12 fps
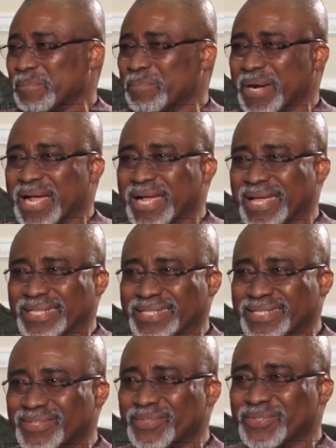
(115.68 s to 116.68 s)
bracket,
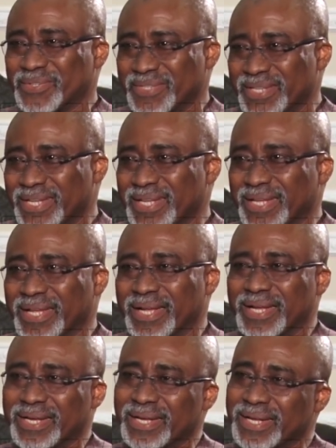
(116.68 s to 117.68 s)
so to say.
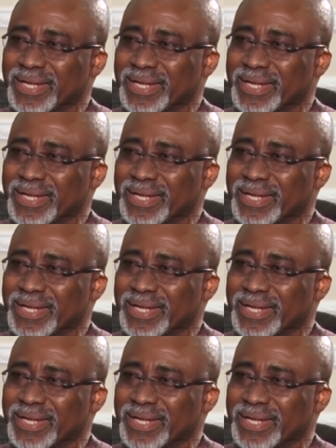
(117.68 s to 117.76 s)
And